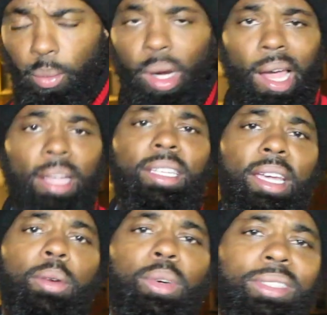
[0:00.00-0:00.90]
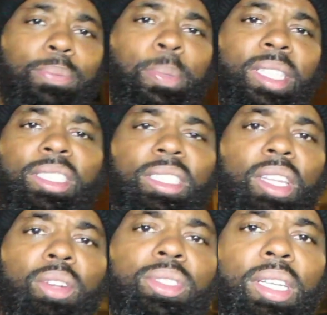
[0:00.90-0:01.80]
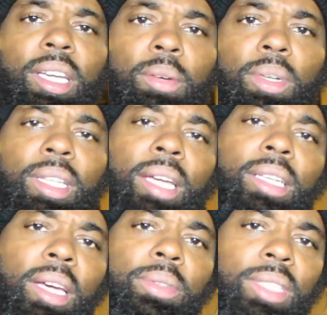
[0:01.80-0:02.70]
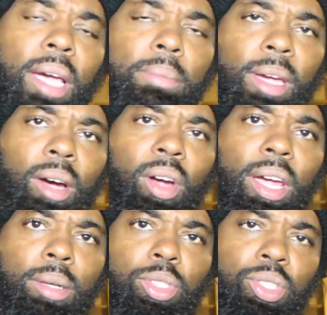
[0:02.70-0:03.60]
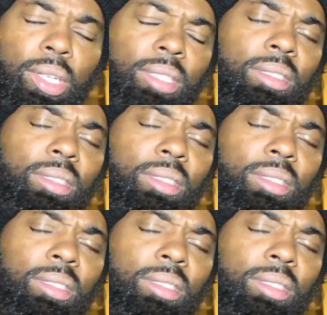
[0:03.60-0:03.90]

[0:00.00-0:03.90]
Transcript: what I did was PG-13. What they did was Nightmare on Elm Street.